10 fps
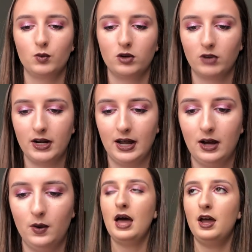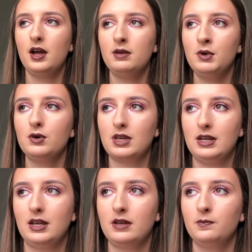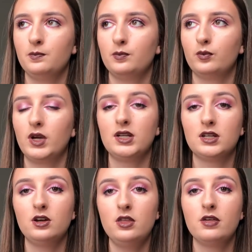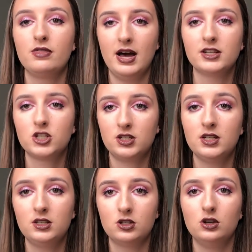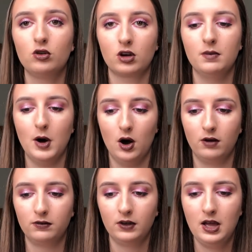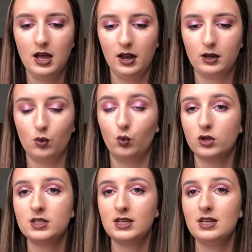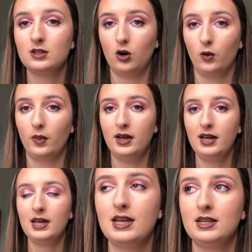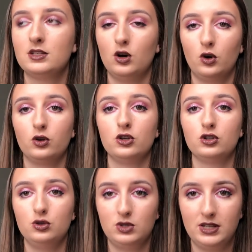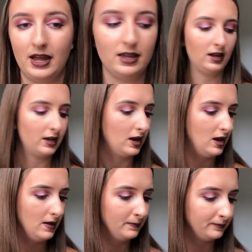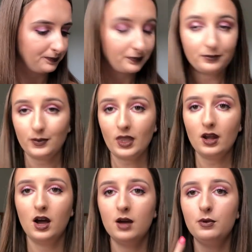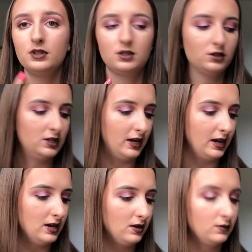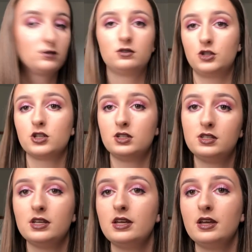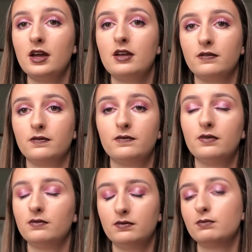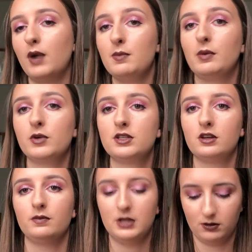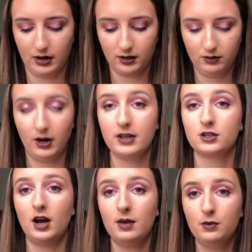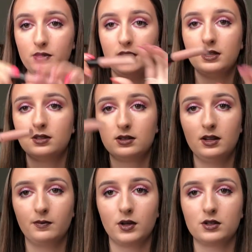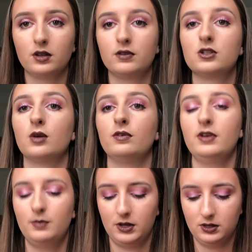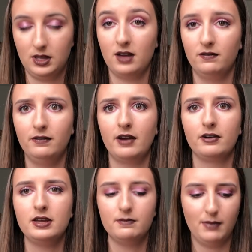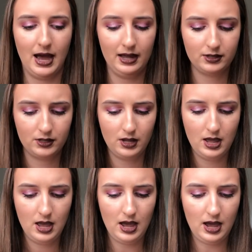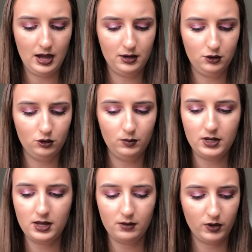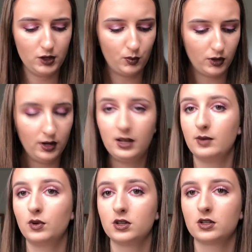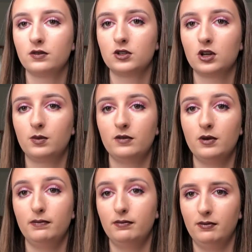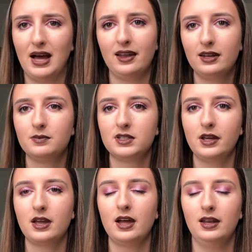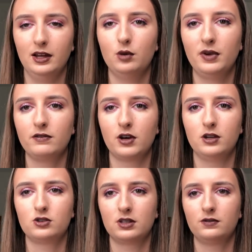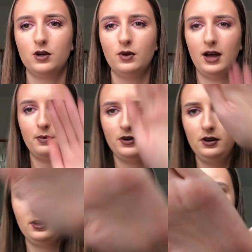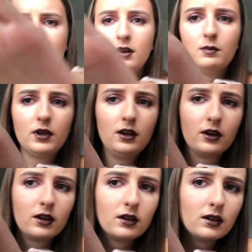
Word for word: one right now. And I'm not kidding when I tell you that that shit does not come off. Like, once it is on there, it is on to stay. Like, I put this on today just to see if my memory served me correctly, right? So I put this lip gloss over the top of it because they are very matte. And normally when you put a lip gloss over the top of a matte lipstick, a little bit of colour transfer will happen. But look,